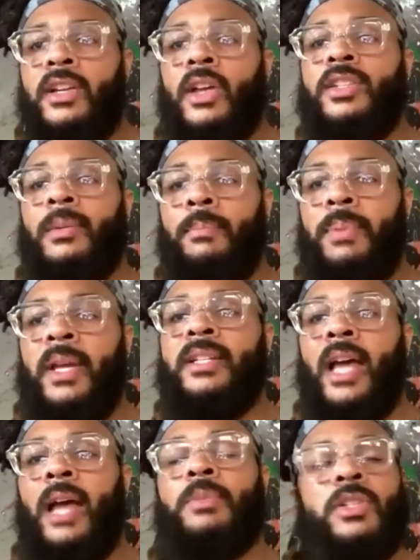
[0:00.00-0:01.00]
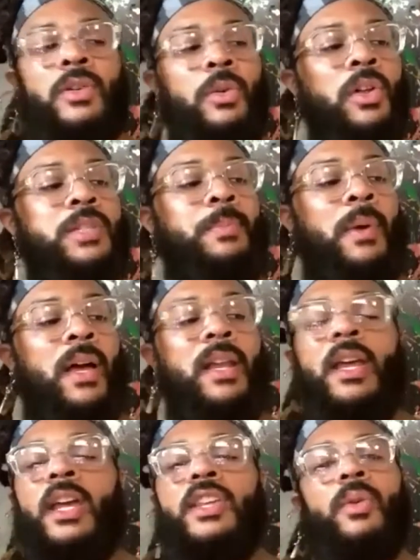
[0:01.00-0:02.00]
some big time schools, but
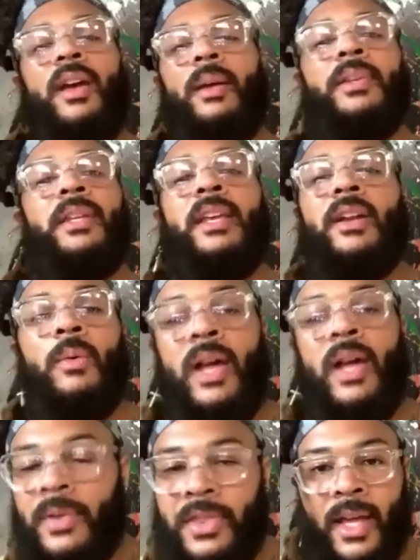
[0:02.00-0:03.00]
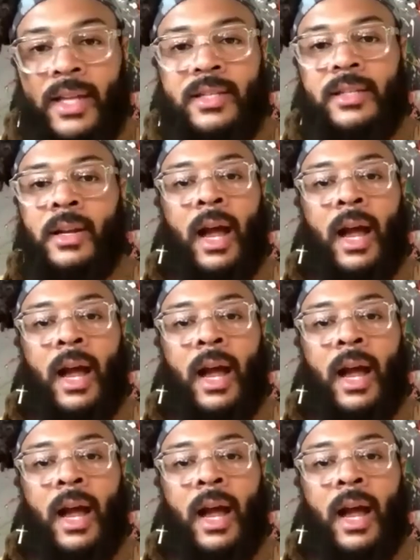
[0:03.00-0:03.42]
you were able to get away with things.